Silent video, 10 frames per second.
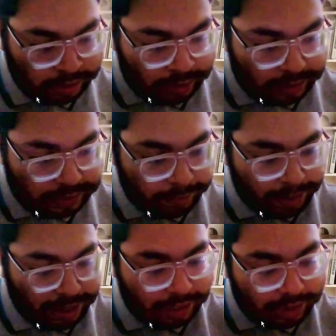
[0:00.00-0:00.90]
Sigma
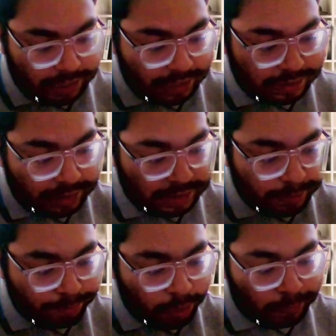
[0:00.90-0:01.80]
x is the
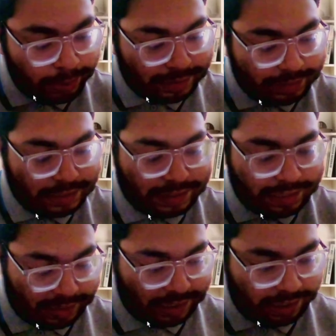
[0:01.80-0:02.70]
population
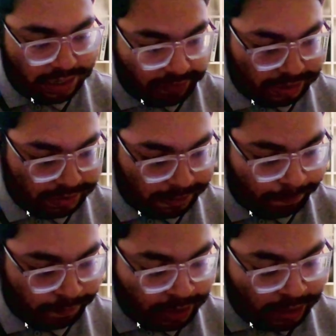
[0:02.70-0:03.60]
standard deviation.
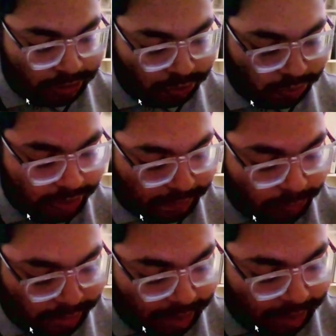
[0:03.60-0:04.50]
So we have to
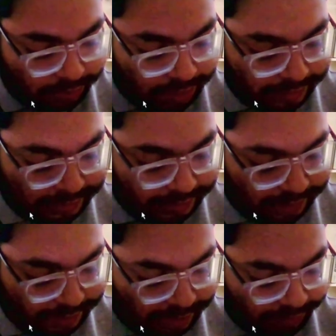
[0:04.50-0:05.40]
calculate the
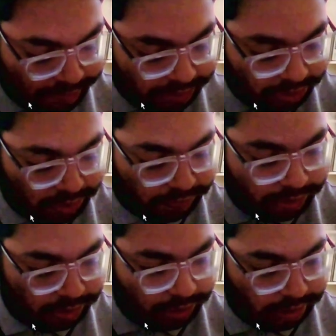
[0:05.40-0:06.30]
standard deviation of
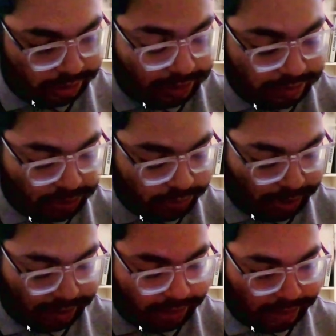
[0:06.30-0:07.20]
this
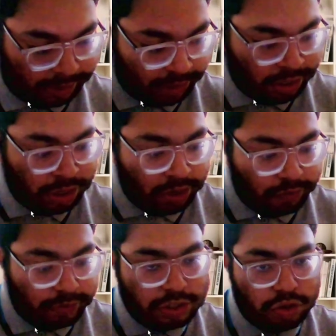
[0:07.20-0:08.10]
quantity,
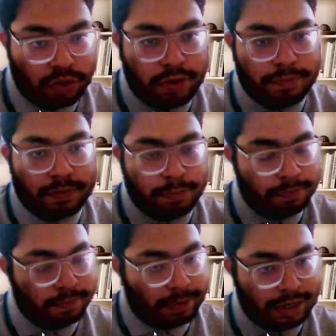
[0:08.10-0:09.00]
which you
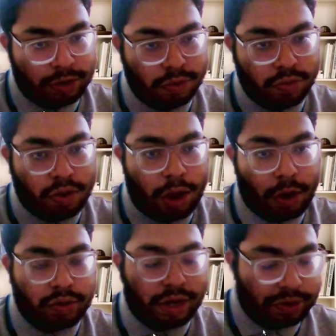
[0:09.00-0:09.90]
might know how to
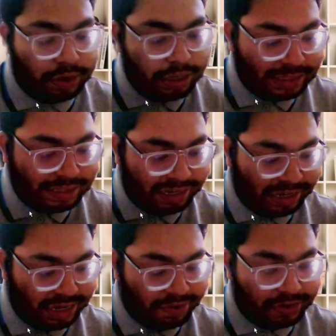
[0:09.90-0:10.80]
calculate the standard
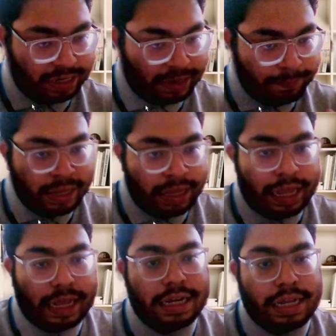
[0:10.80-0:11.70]
deviation.
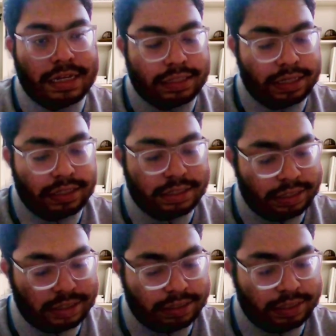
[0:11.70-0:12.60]
And in say
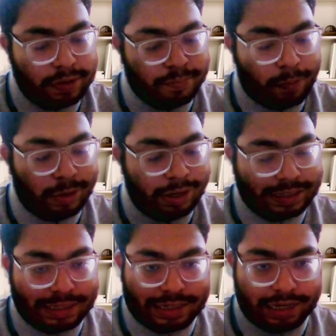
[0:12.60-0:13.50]
this is the population
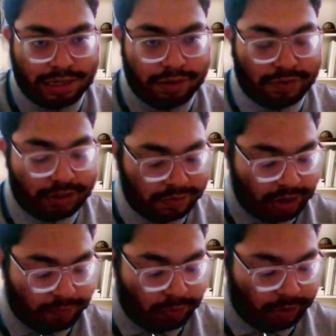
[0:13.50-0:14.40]
standard deviation, we have
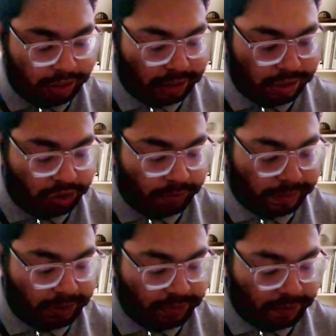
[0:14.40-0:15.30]
to, in the numerator,
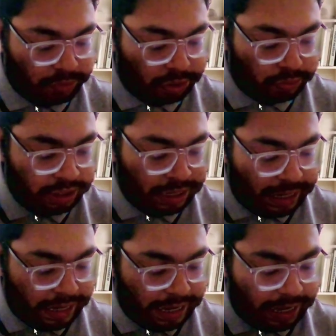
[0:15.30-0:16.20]
we have to use
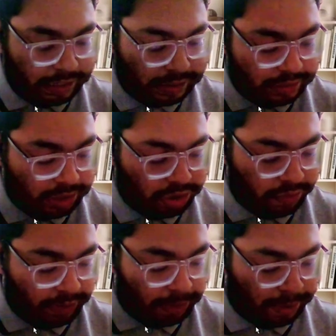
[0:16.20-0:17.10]
n instead of
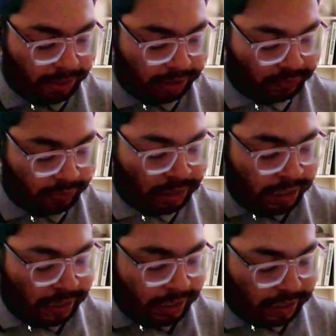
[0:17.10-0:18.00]
n minus.
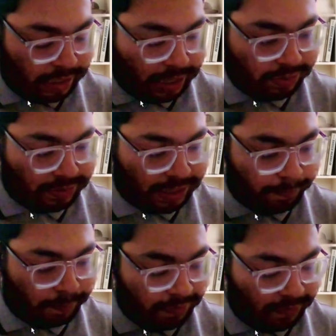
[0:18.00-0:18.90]
In case of sample,
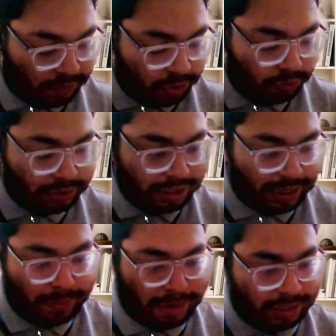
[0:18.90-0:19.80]
we have to use n
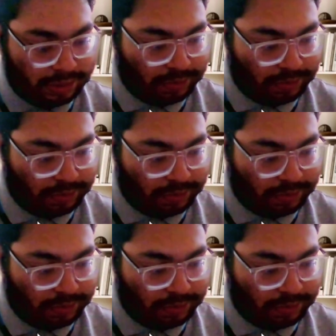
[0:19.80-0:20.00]
minus.